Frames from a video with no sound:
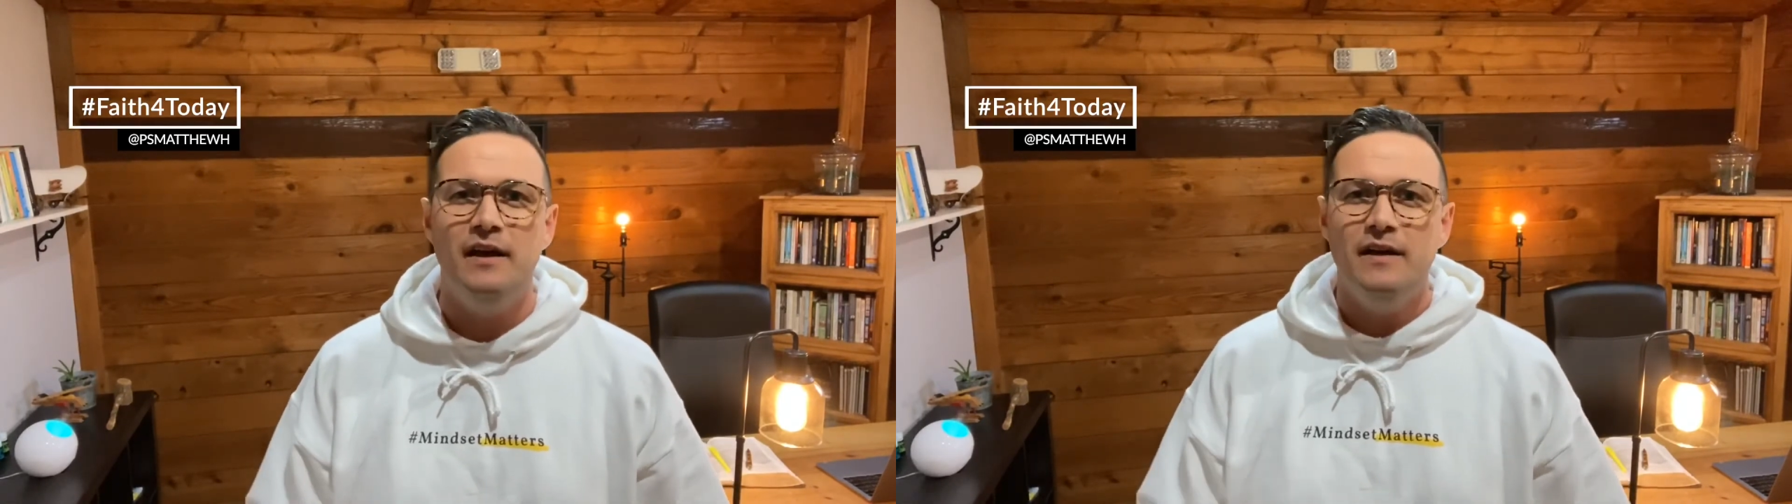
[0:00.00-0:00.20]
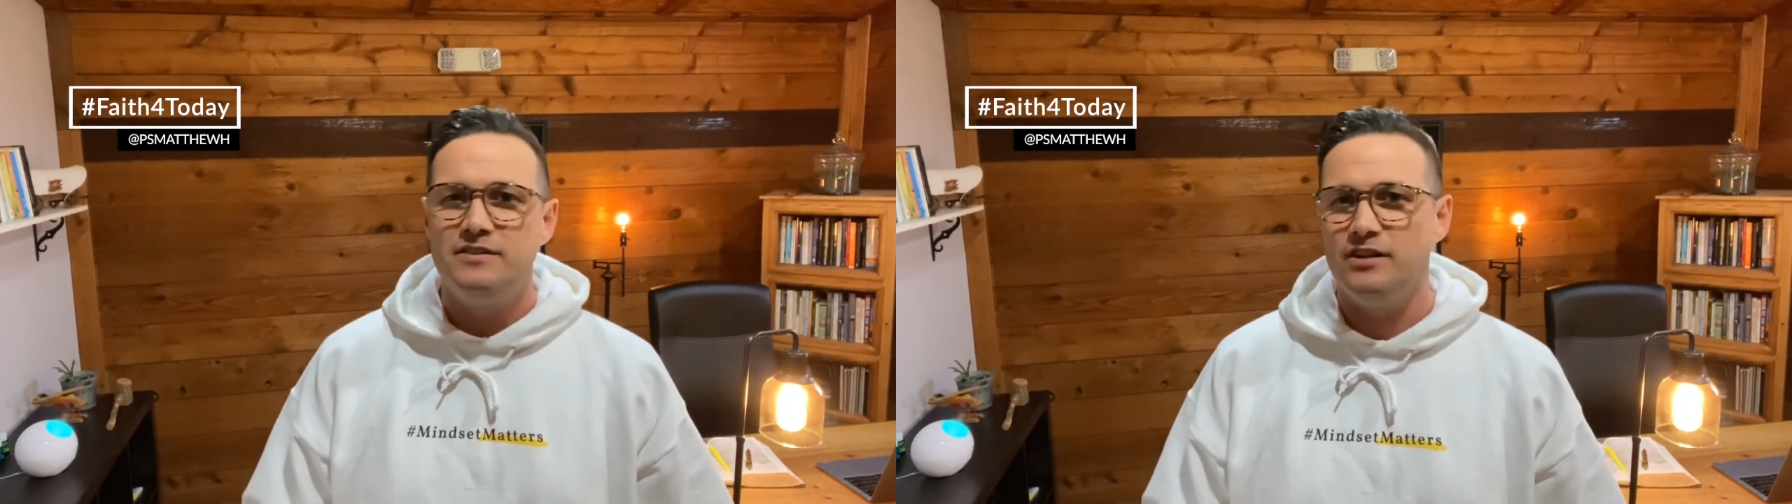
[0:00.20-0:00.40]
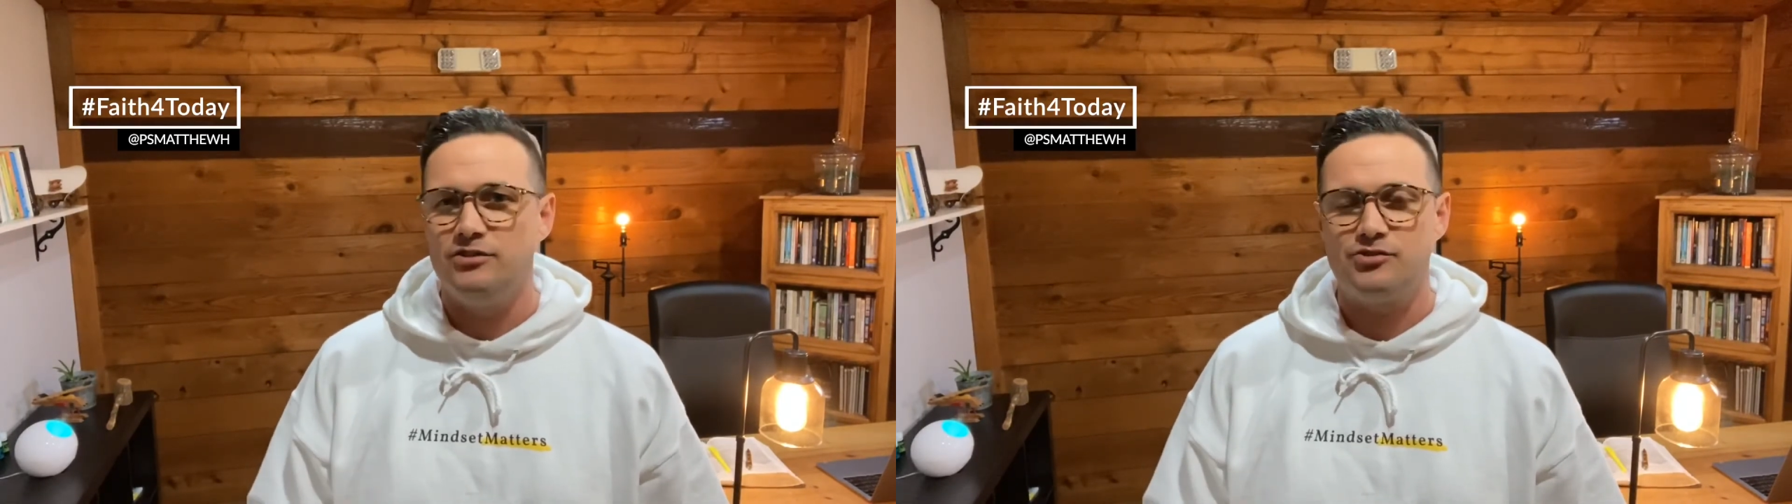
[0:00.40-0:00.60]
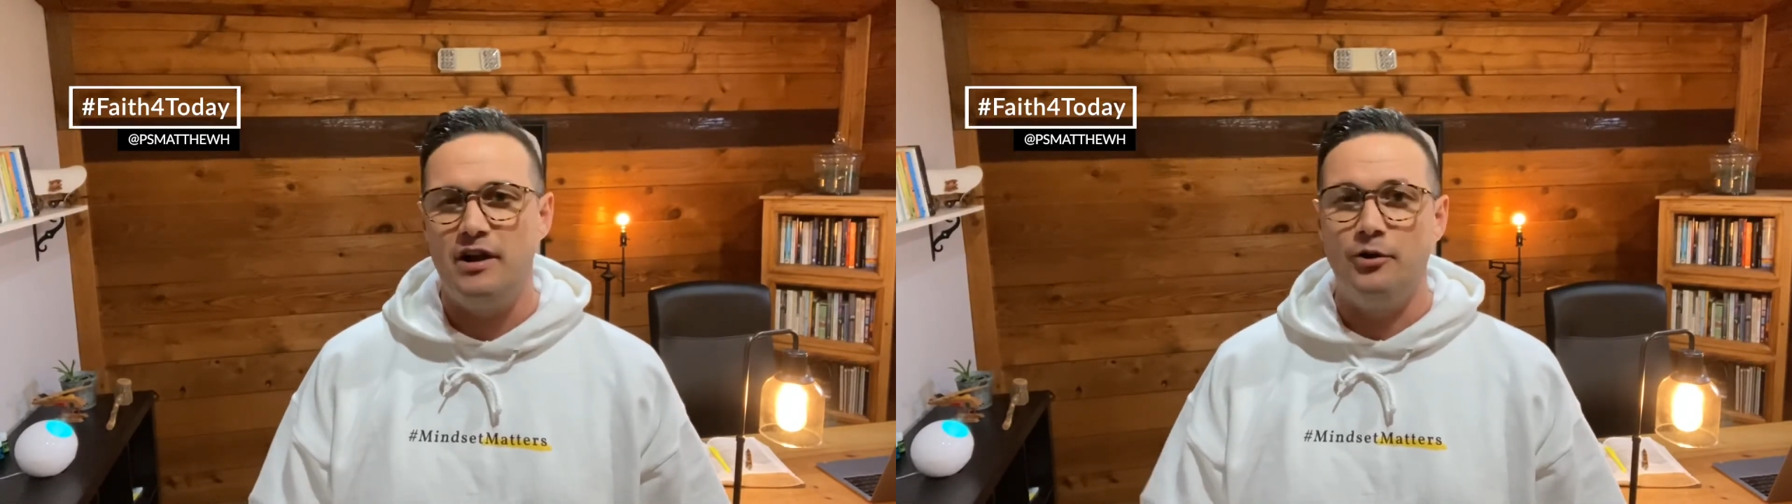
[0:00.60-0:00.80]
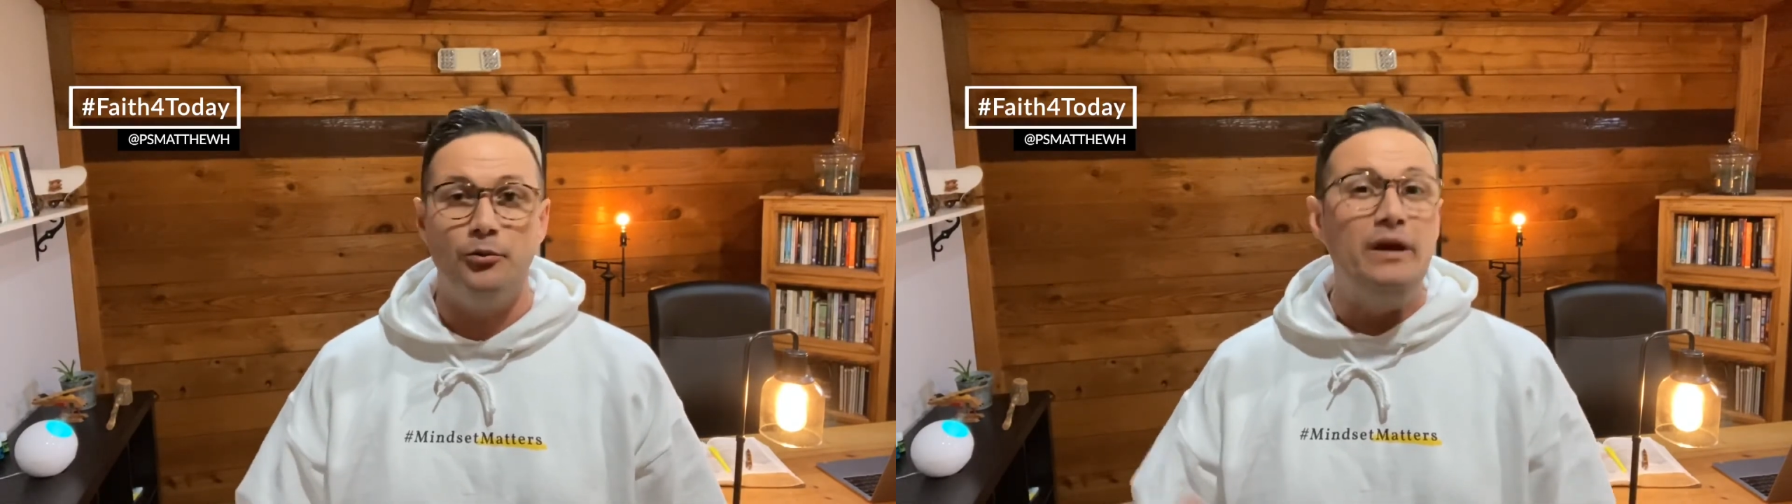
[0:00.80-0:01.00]
to try to
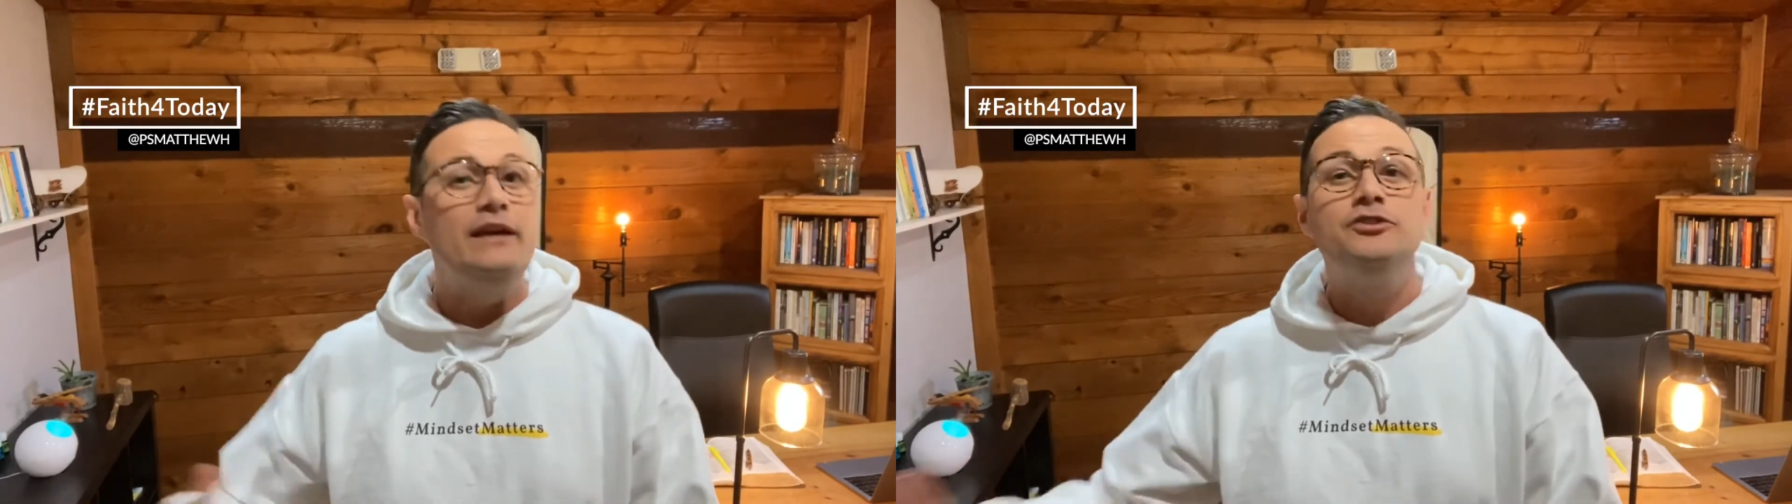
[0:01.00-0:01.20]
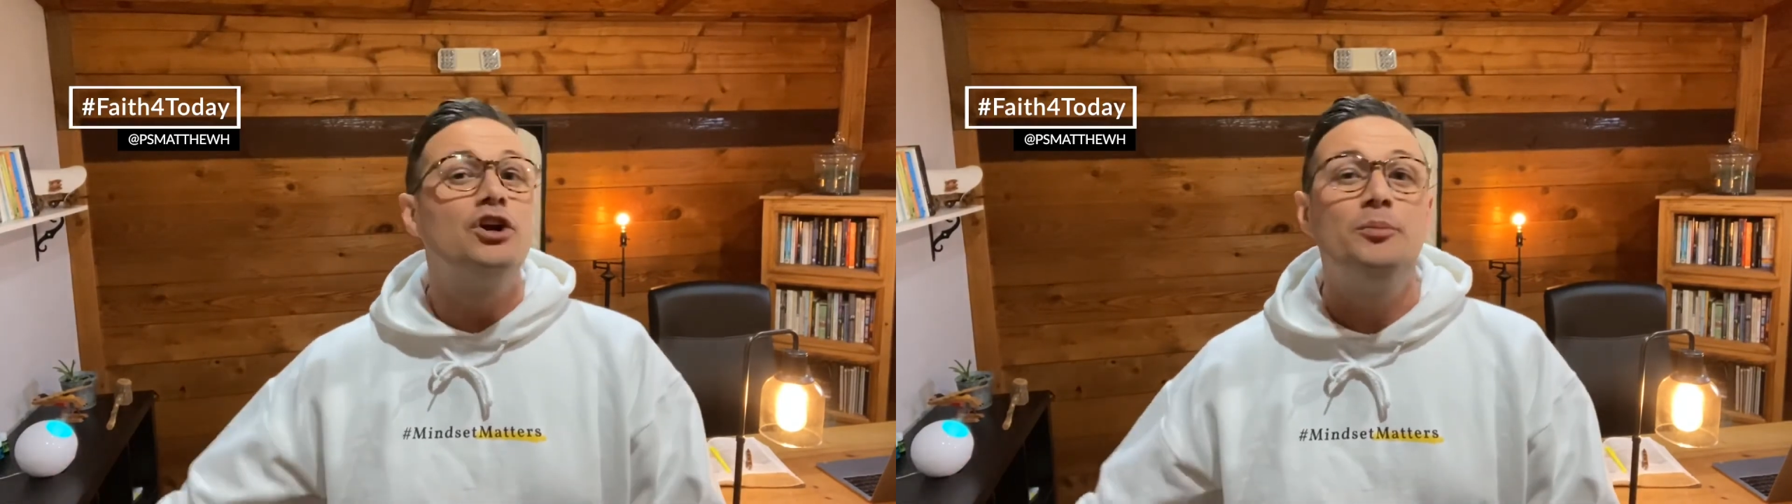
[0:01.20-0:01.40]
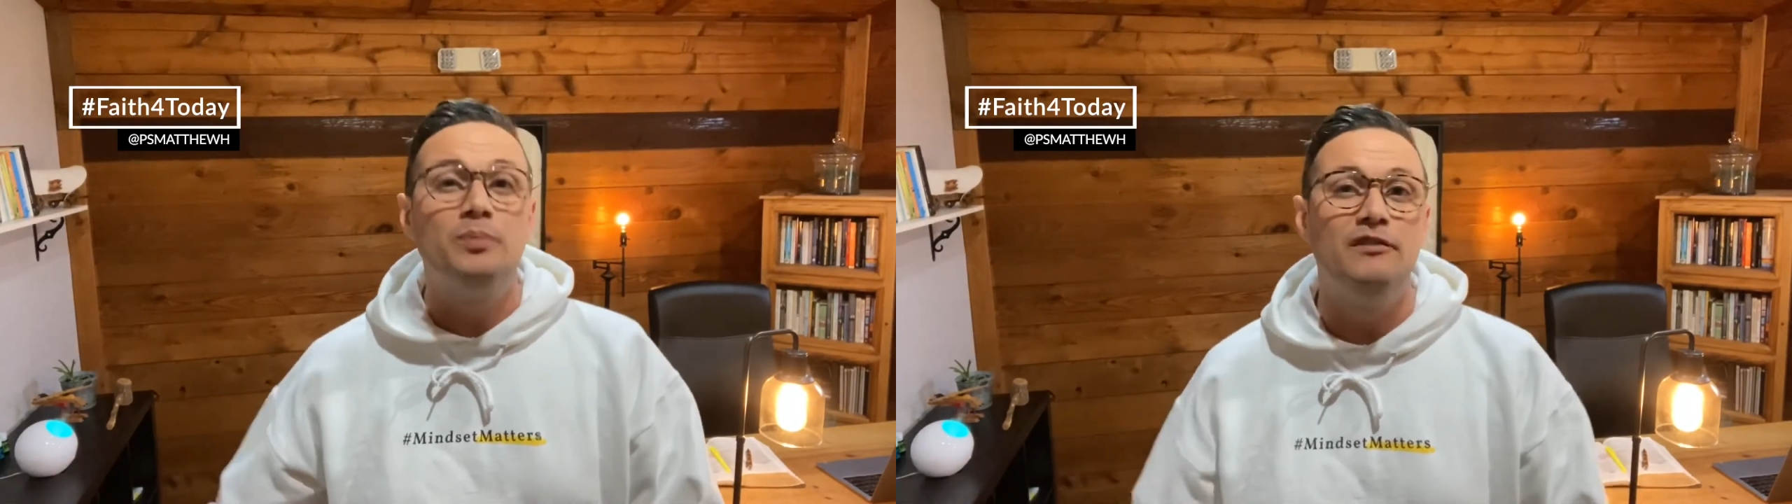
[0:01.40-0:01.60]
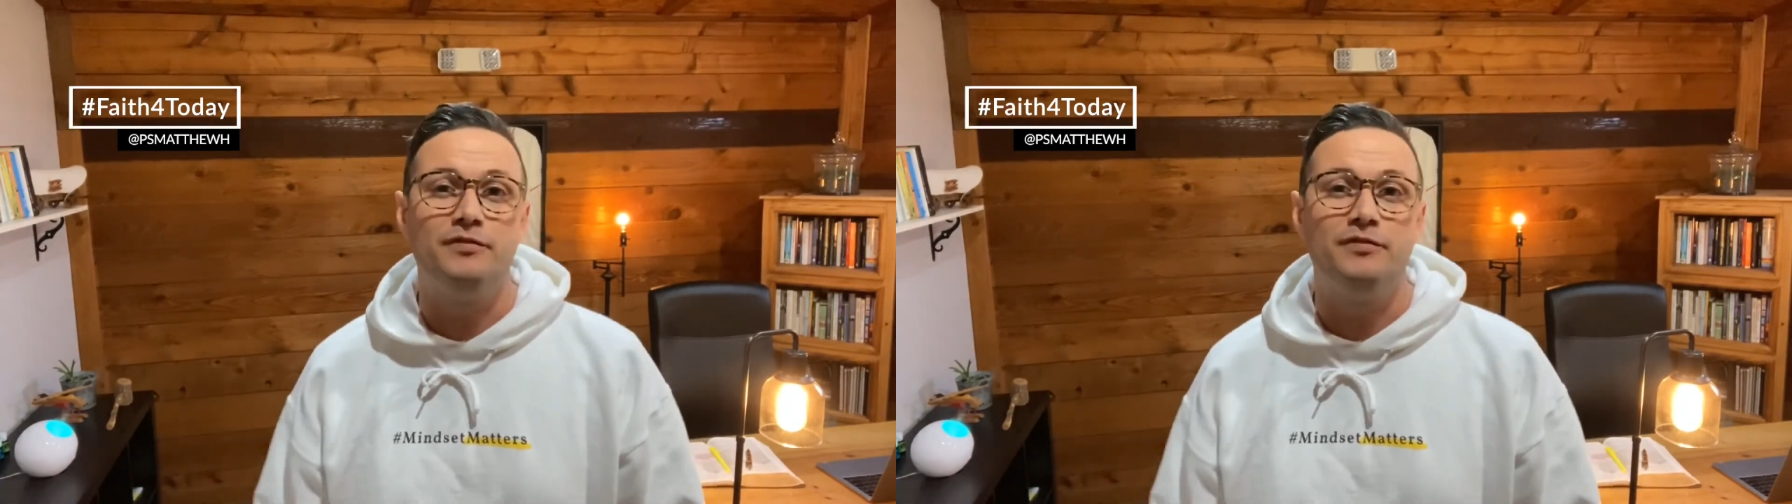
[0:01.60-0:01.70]
reinterpret